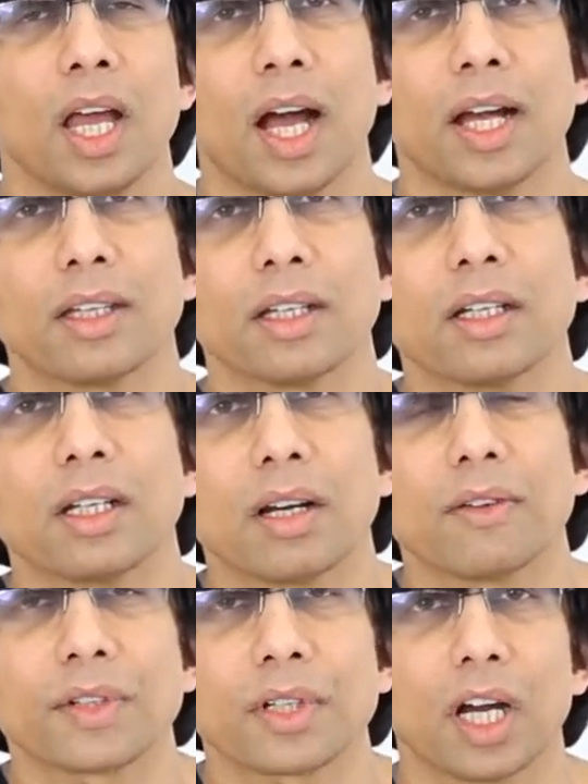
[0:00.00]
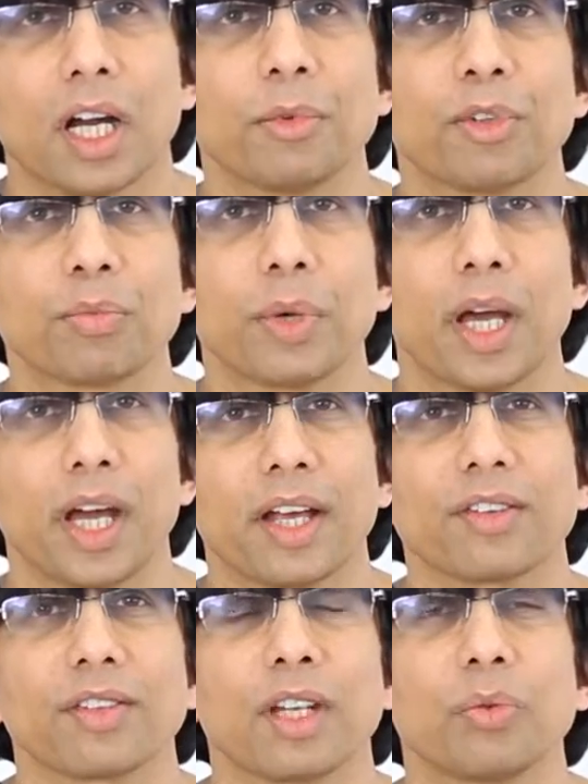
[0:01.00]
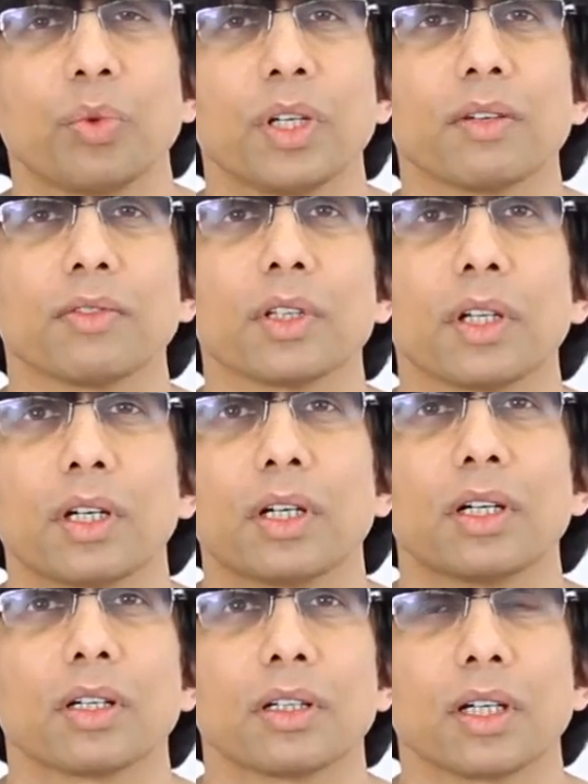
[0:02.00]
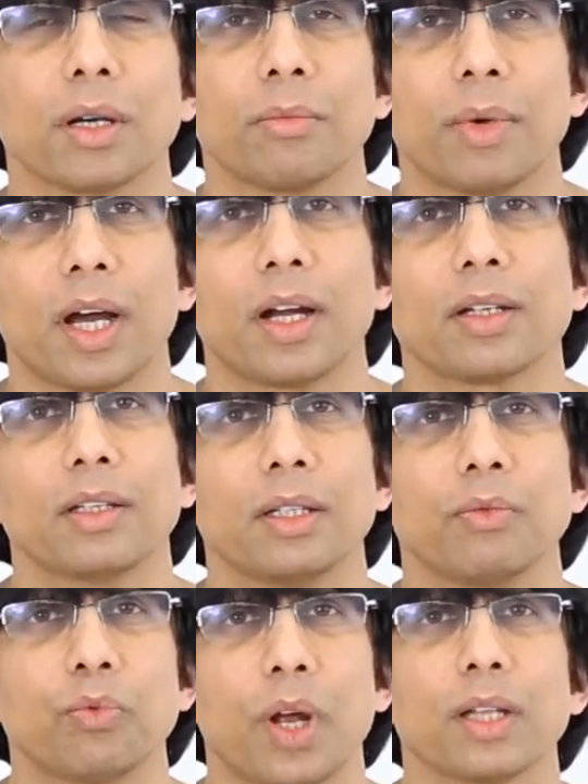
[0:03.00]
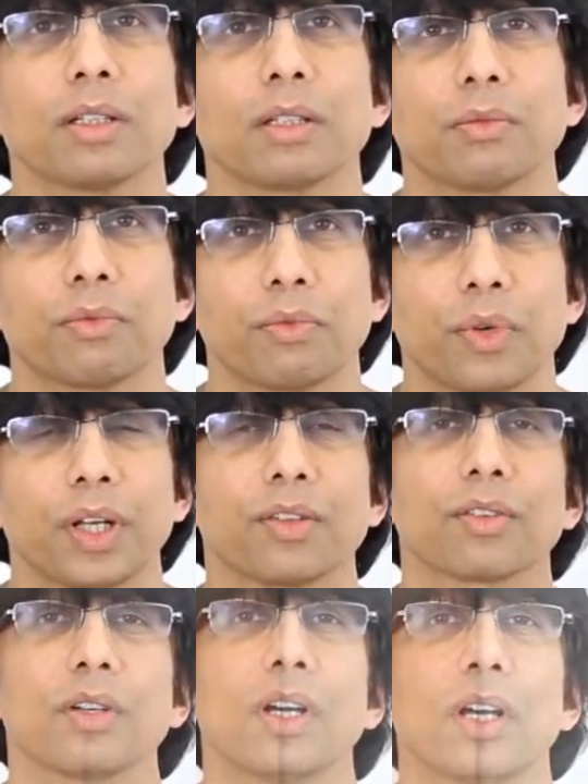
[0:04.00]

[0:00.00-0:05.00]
I think enough time has passed that we have learned about the relative risk